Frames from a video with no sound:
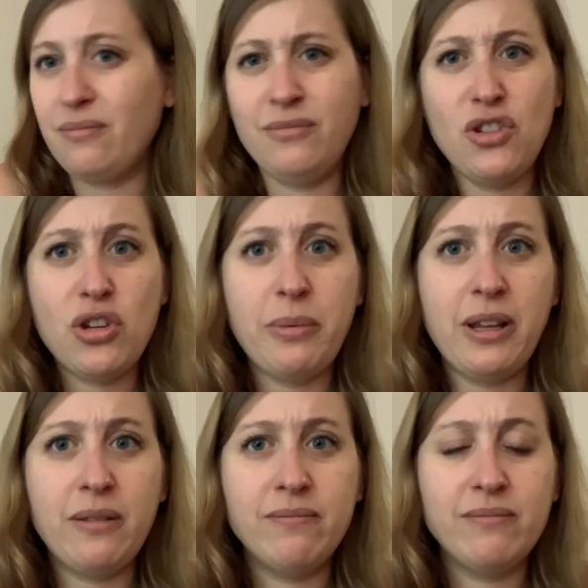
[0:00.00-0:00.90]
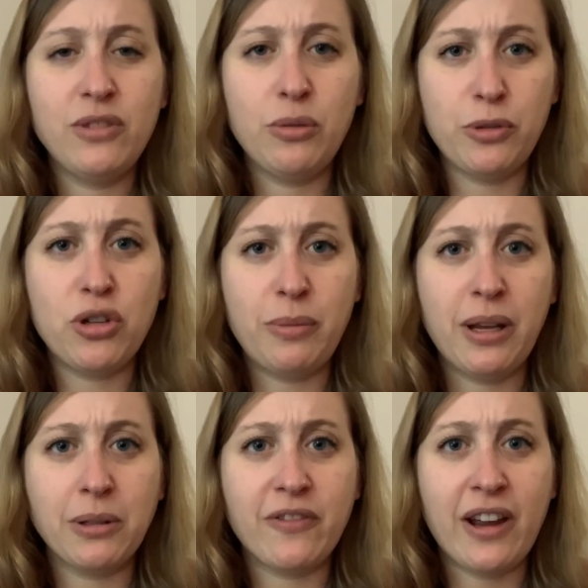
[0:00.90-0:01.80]
you should be
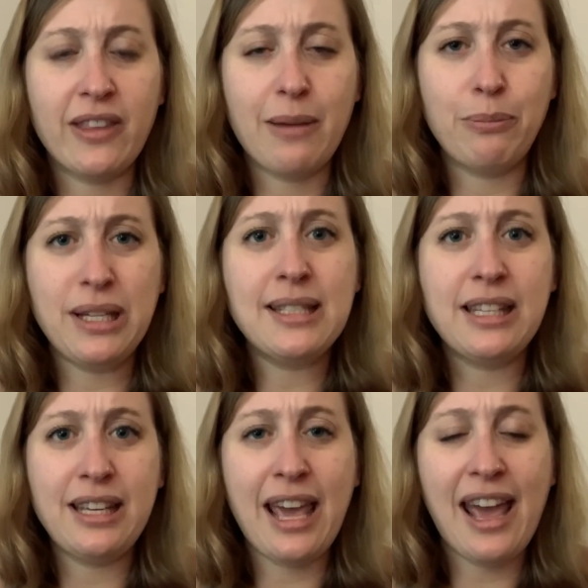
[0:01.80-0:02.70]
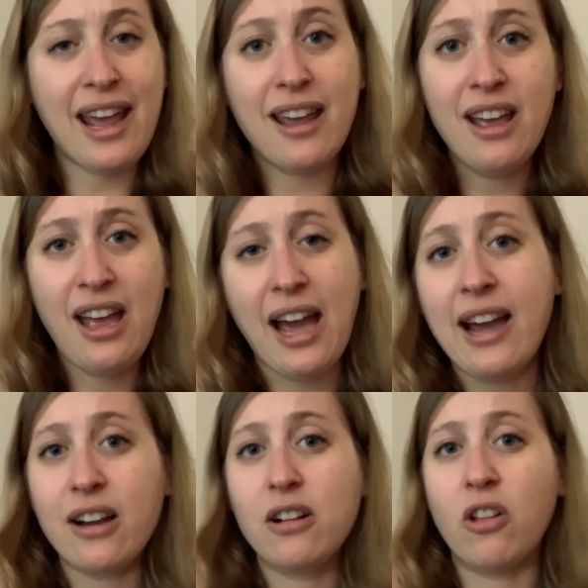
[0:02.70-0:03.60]
able to find that:
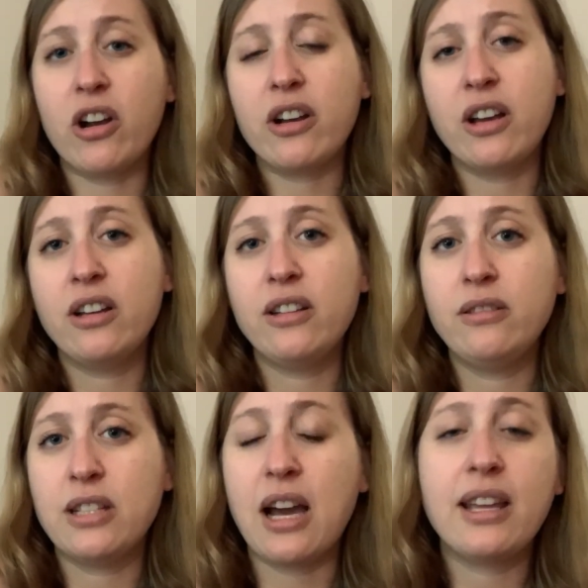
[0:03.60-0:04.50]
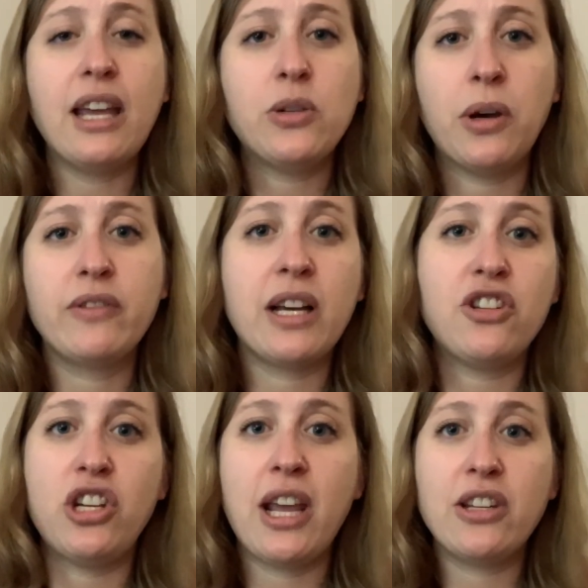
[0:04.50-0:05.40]

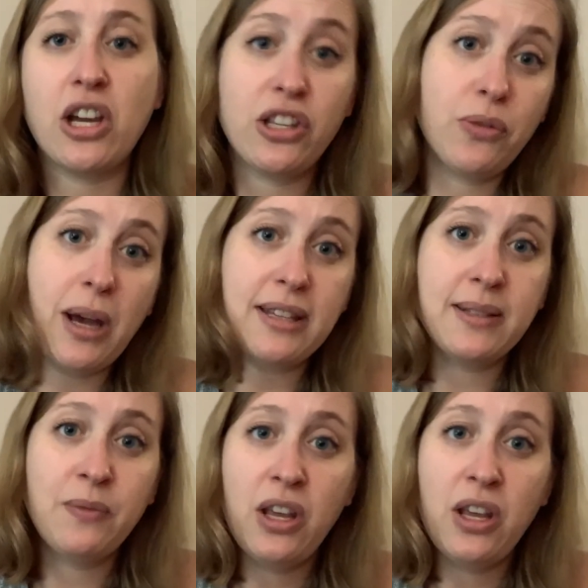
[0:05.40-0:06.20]
beasleyk@clark.k12.ga.us.